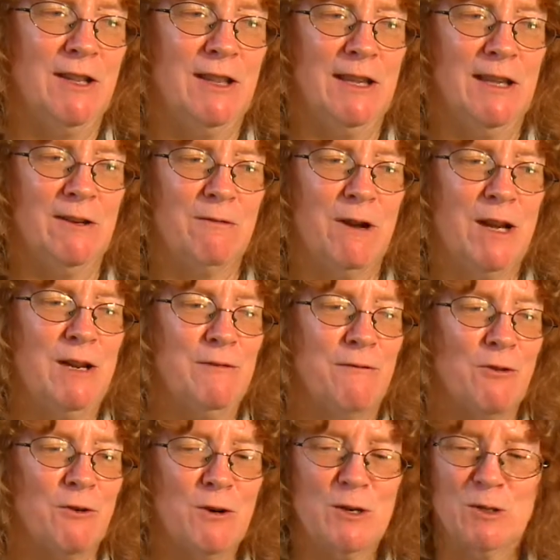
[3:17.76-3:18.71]
in the
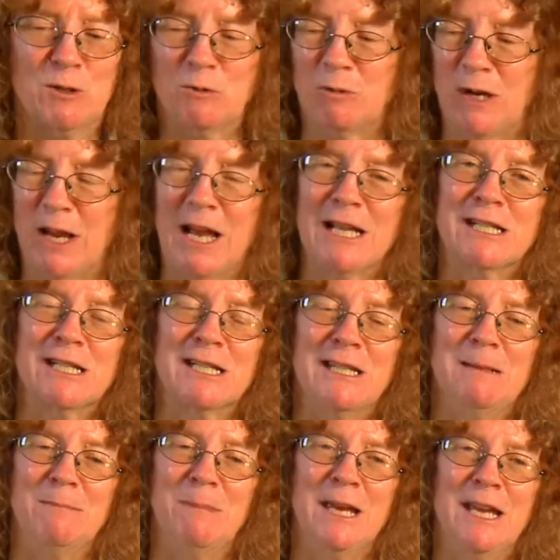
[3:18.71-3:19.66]
rainforest would
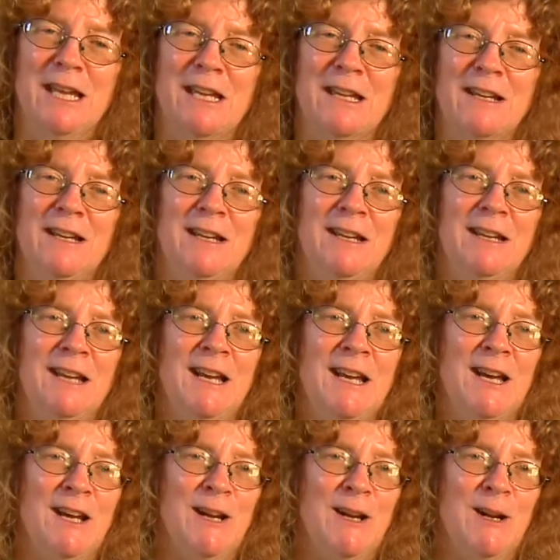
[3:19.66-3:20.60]
actually make
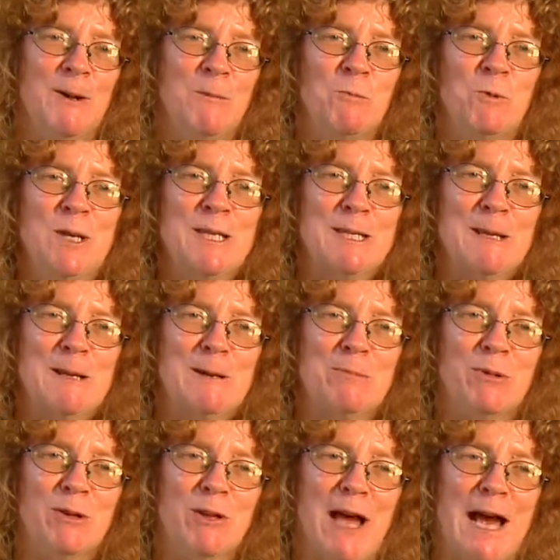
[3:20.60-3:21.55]

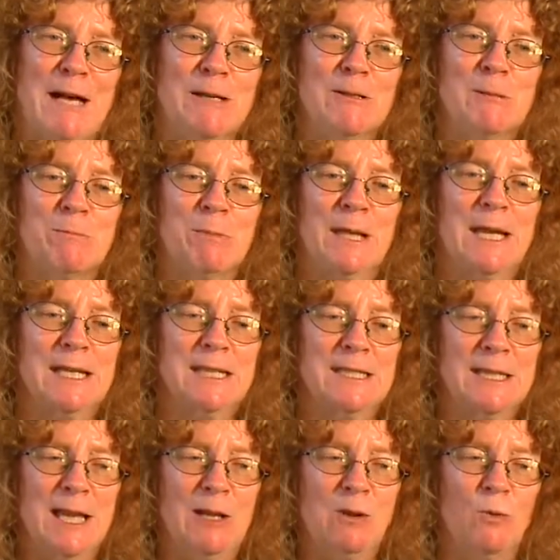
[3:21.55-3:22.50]
reasonable
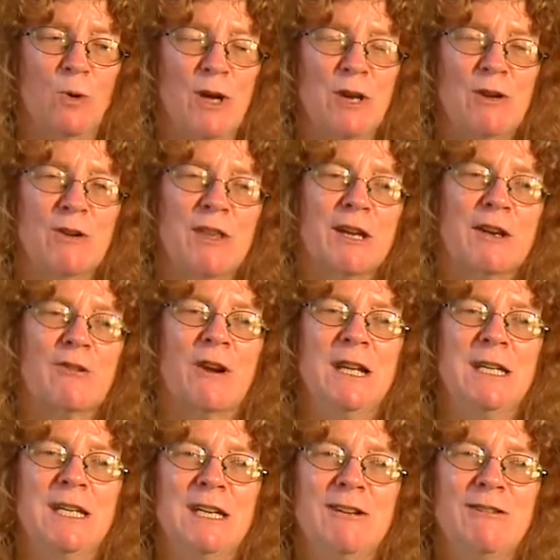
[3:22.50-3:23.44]
houseplants and what are the
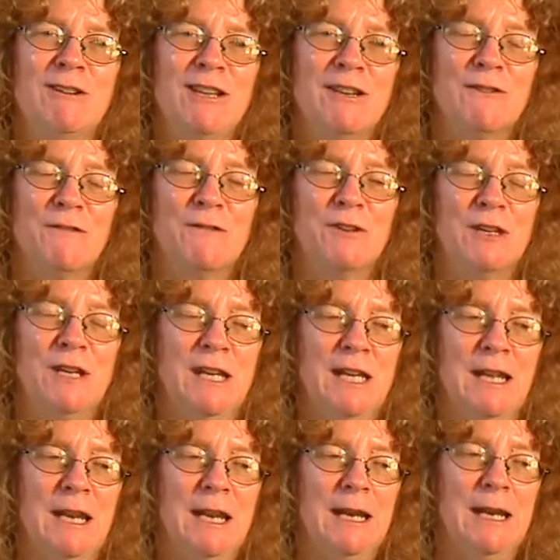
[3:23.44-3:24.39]
criteria for
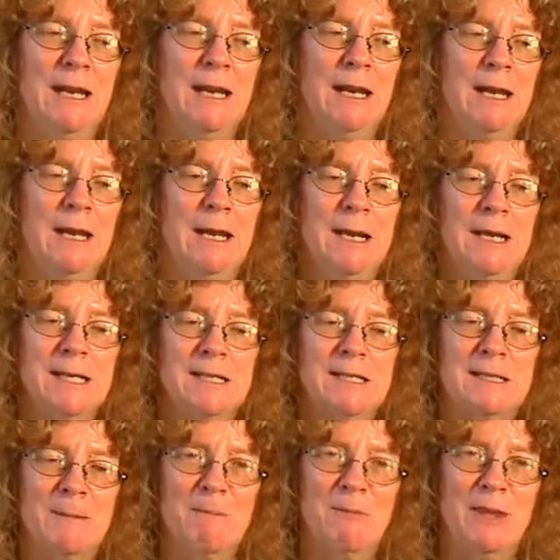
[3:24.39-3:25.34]
getting
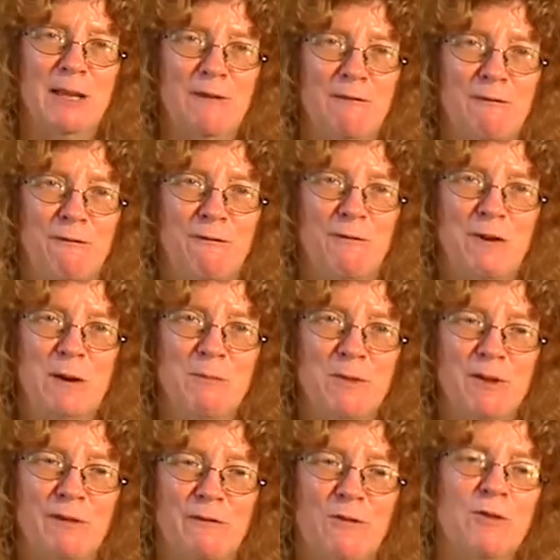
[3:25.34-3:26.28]
something
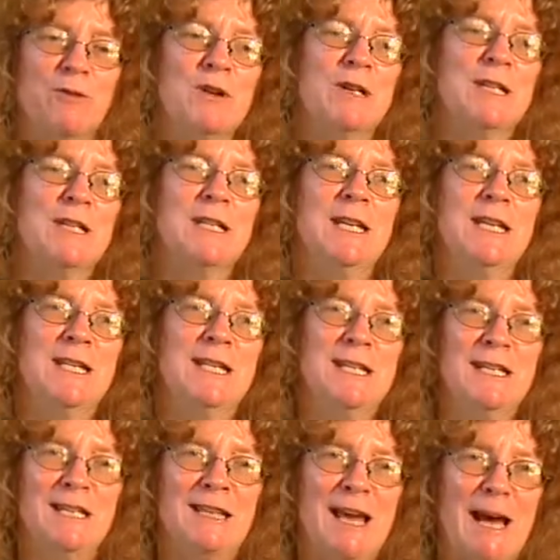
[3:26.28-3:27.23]
from the forest
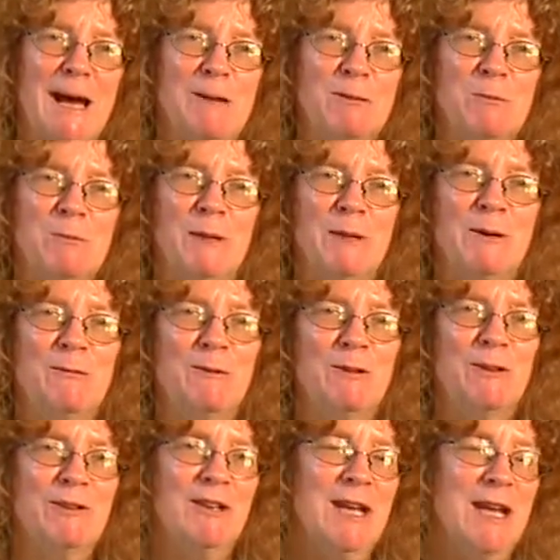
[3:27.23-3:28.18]
into the houseplant
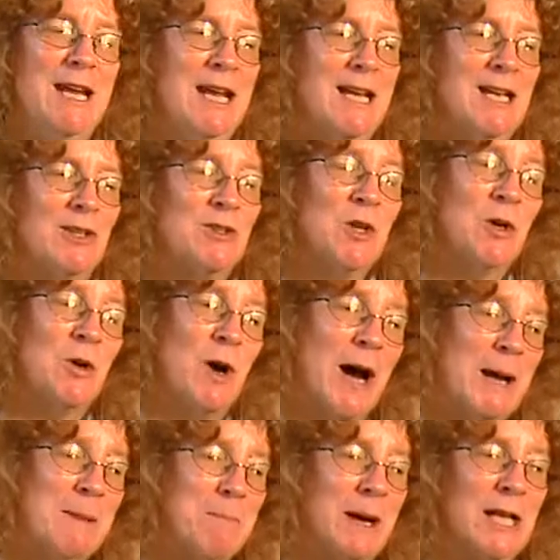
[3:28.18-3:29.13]
world. So
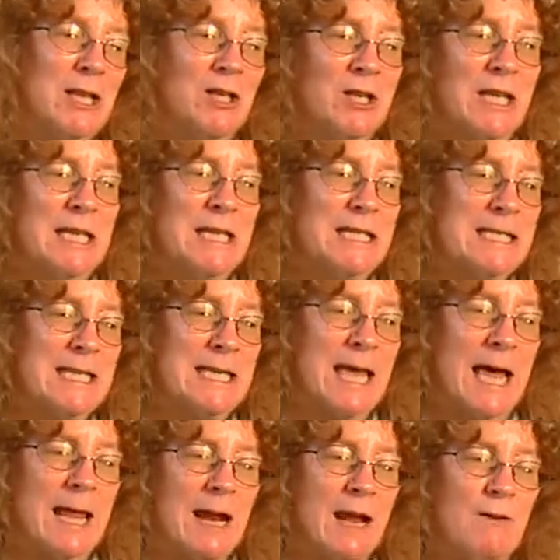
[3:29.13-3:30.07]
I might look into
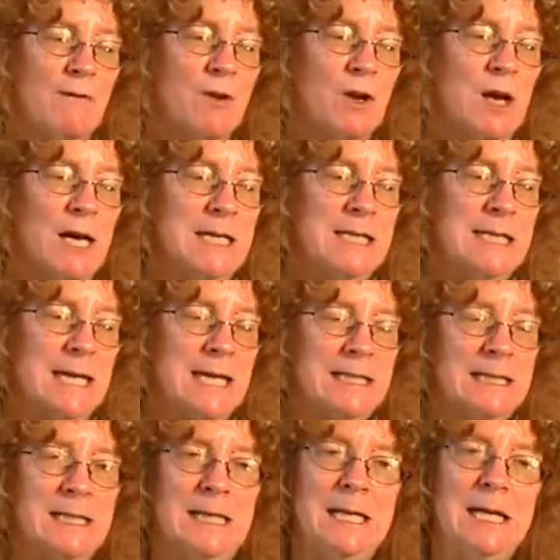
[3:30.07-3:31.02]
that. I've
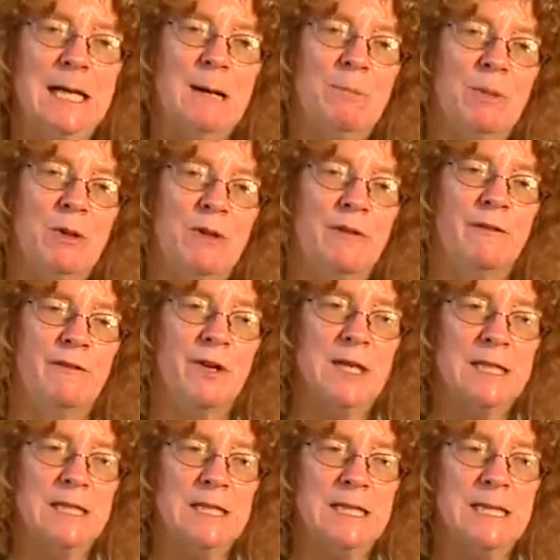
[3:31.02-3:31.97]
contacted a couple of
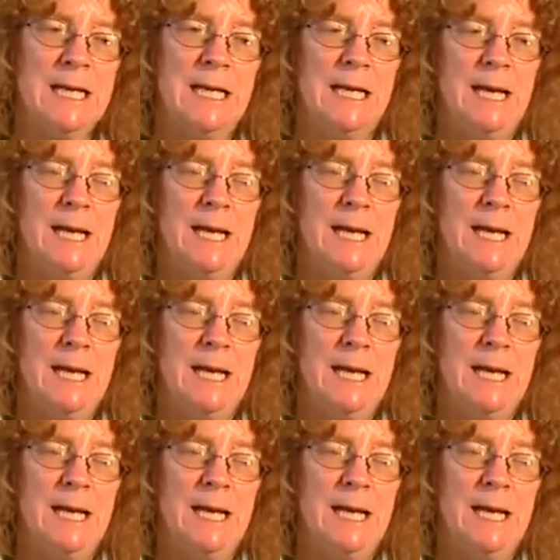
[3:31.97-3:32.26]
friends